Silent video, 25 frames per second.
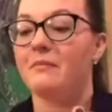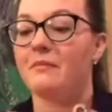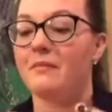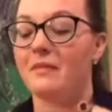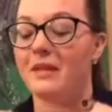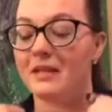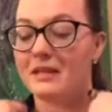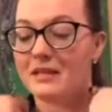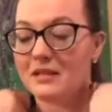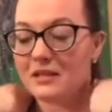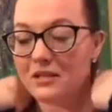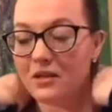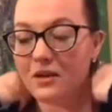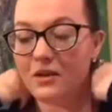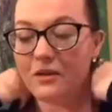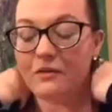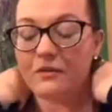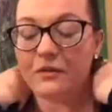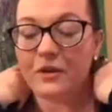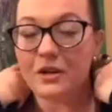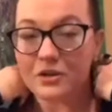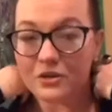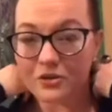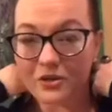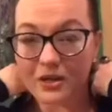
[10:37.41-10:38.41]
It's
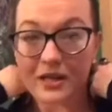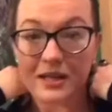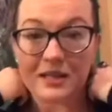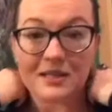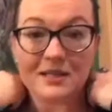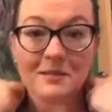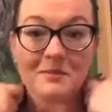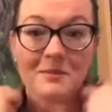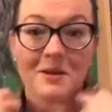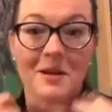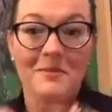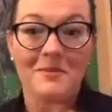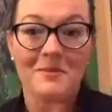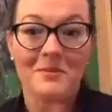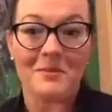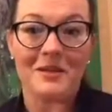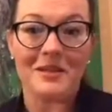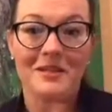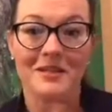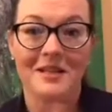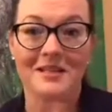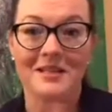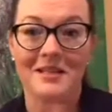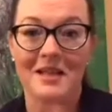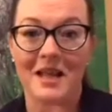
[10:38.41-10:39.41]
frustrating sometimes when it
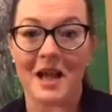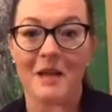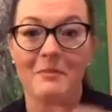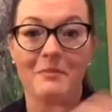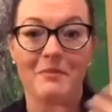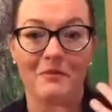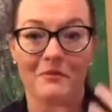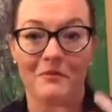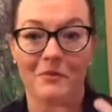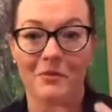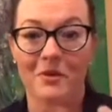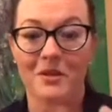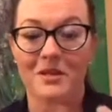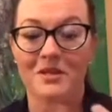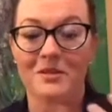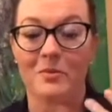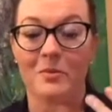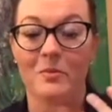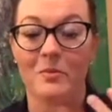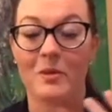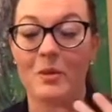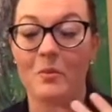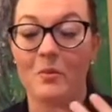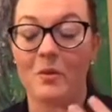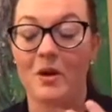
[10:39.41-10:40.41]
doesn't happen for us
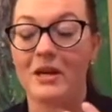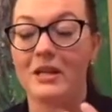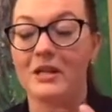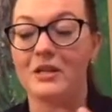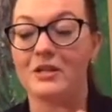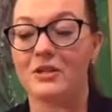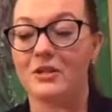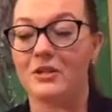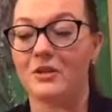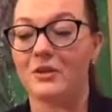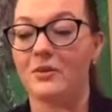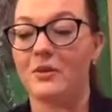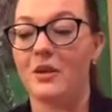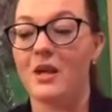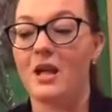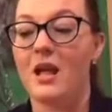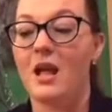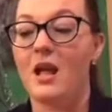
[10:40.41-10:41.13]
when we want it to.